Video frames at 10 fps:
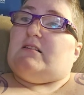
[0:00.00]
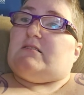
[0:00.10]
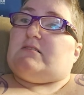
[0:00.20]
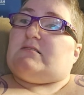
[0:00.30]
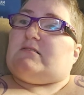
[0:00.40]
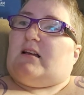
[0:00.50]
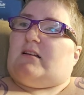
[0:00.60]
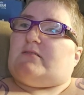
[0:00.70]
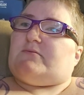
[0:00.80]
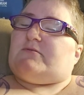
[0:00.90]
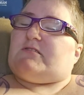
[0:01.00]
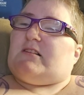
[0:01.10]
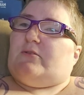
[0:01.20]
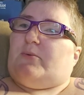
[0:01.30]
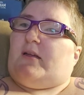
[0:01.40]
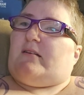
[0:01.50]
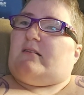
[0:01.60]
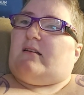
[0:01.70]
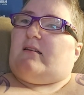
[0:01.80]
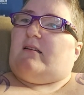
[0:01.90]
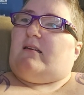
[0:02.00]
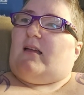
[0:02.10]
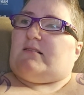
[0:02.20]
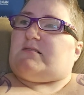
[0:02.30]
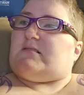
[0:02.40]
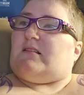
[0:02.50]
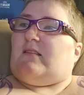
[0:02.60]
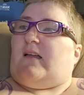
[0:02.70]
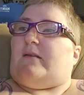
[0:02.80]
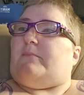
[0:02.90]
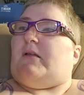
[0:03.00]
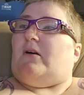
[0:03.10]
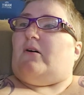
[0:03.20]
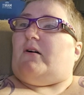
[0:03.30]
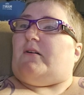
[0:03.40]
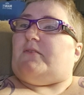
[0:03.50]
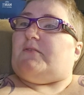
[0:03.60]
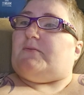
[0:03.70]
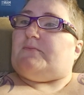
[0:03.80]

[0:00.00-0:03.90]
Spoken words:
silhouetted against the light beyond.